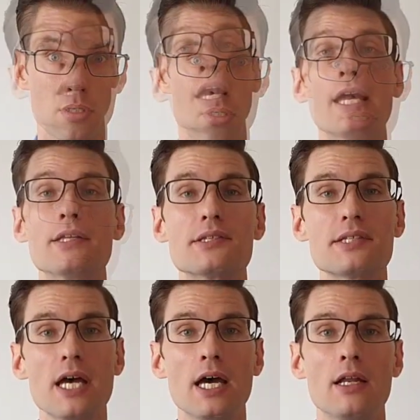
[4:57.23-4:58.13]

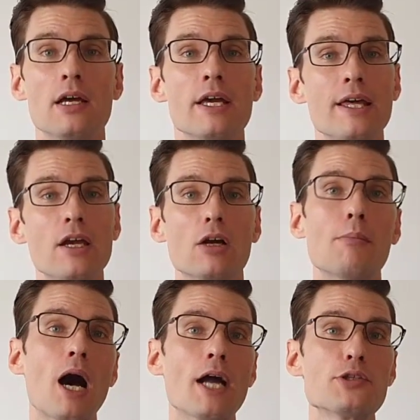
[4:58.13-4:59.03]
Instead, here are
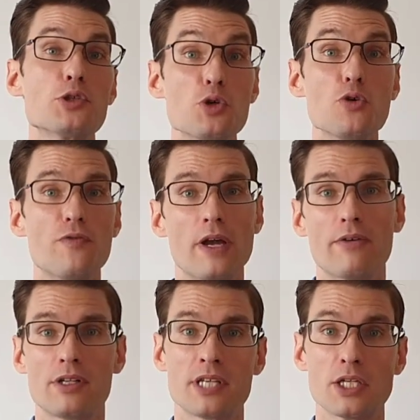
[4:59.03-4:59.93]
my 2 favorite
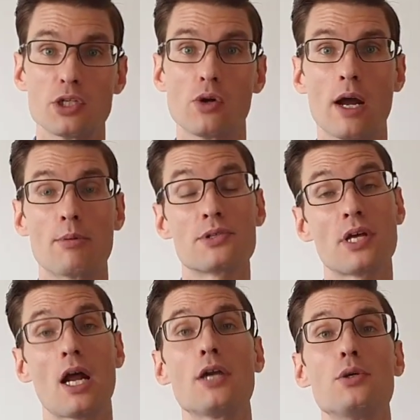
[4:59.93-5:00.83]
attention grabbers that
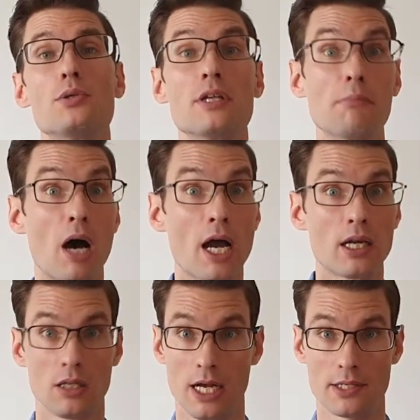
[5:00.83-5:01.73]
I use in my
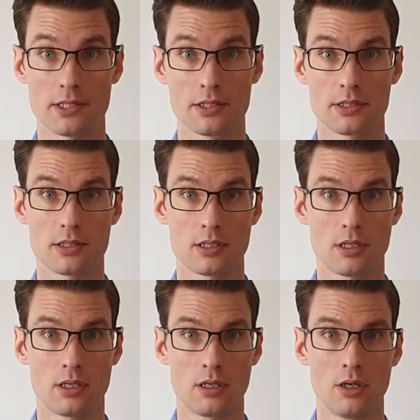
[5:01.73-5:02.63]
classes.
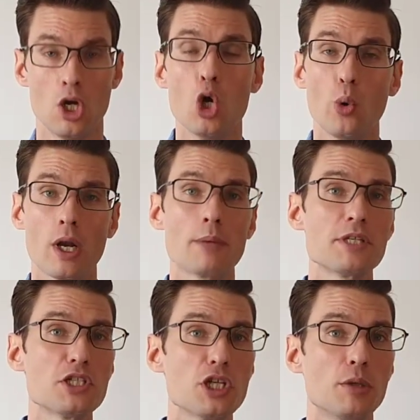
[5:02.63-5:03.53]
When I'm
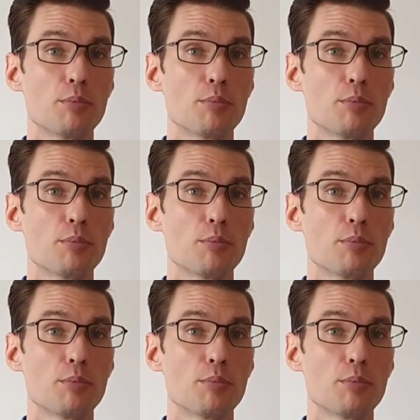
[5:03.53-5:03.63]
teaching